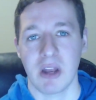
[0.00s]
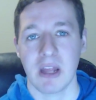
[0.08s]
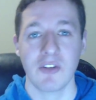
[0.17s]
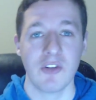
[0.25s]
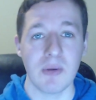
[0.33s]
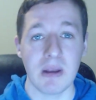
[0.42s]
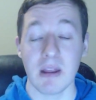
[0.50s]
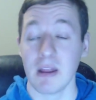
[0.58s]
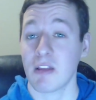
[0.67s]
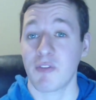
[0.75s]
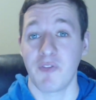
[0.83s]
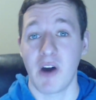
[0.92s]
And 2D
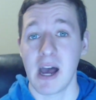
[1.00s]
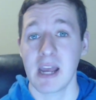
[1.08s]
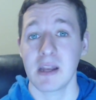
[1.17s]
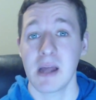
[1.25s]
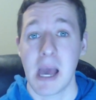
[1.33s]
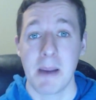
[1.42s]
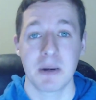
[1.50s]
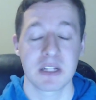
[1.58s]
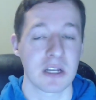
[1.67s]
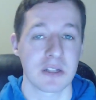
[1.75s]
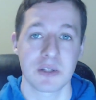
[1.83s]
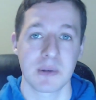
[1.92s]
is fine, but it's
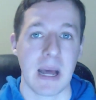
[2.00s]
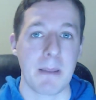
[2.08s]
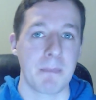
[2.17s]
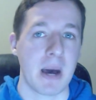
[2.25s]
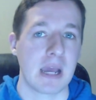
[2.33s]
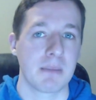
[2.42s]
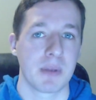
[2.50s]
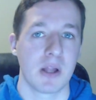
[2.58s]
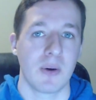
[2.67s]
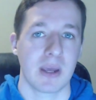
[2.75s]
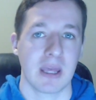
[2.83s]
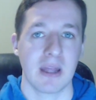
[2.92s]
also not mind
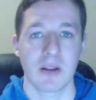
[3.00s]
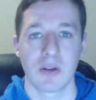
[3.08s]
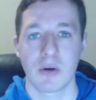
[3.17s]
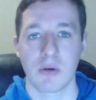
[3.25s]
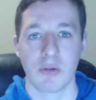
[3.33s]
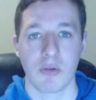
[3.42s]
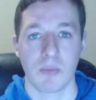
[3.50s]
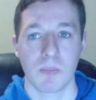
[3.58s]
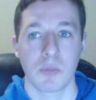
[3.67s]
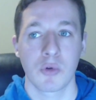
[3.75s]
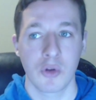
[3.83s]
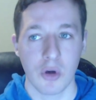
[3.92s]
blowing. It looks
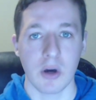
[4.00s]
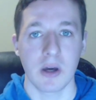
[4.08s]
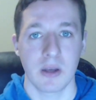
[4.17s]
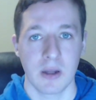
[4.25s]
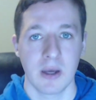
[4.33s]
good.